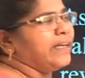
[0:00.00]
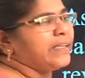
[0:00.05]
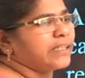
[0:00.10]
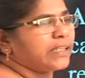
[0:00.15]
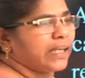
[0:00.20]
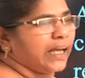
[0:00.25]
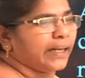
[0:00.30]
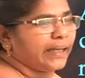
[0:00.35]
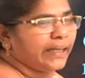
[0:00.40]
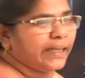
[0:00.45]

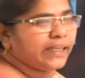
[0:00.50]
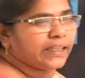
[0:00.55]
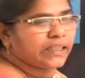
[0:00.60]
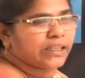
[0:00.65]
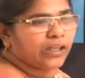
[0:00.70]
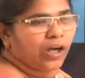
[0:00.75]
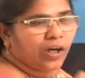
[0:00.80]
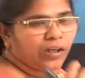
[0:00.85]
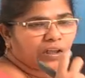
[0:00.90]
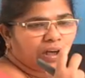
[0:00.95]
Slurry
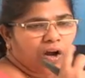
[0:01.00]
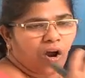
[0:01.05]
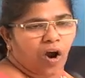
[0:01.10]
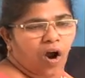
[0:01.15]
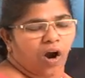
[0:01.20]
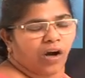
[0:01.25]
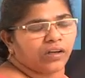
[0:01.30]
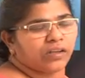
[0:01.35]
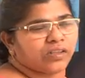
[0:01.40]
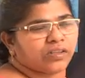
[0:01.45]
is not a
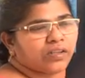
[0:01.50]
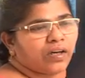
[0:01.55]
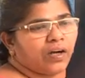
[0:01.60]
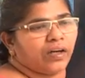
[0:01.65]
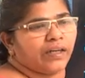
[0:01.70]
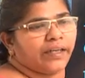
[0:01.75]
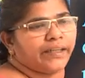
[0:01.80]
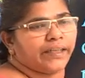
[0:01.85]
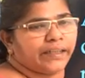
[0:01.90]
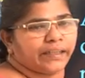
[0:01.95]
hot
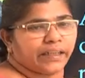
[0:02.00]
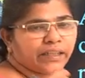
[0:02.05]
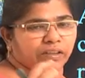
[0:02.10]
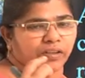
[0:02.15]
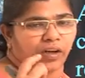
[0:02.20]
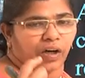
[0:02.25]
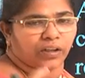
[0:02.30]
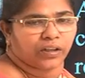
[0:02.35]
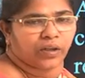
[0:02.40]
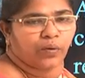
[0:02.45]
solid, it is
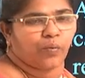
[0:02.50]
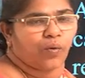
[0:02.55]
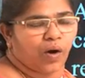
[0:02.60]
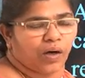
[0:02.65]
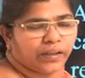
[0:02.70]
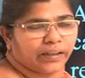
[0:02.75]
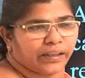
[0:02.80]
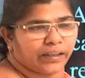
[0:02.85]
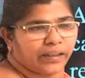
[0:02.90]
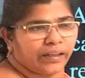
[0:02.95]
not a
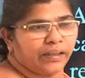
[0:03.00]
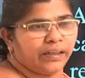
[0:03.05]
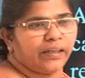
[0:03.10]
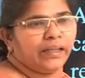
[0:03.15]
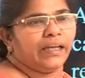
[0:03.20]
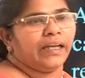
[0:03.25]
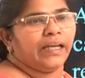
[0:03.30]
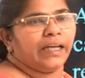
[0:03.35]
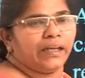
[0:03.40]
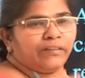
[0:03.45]
water.
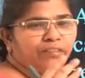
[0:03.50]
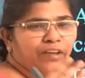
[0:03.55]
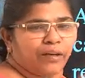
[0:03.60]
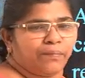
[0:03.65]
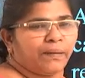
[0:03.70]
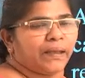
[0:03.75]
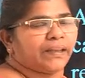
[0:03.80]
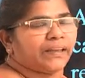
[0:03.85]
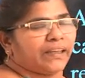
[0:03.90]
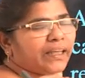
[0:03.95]
It will
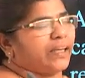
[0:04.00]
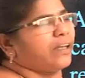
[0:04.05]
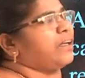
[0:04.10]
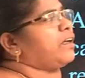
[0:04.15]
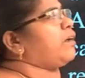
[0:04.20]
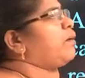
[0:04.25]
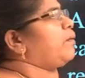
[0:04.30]
be a thick